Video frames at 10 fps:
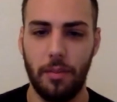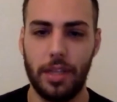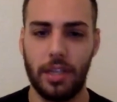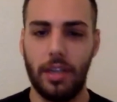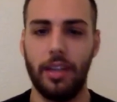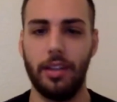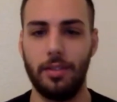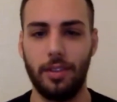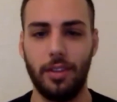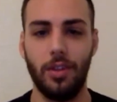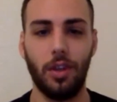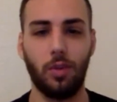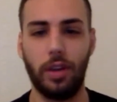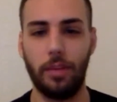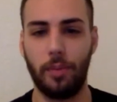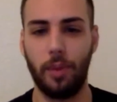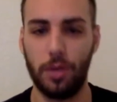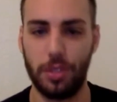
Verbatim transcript: Basically, yeah. not one uh, approach.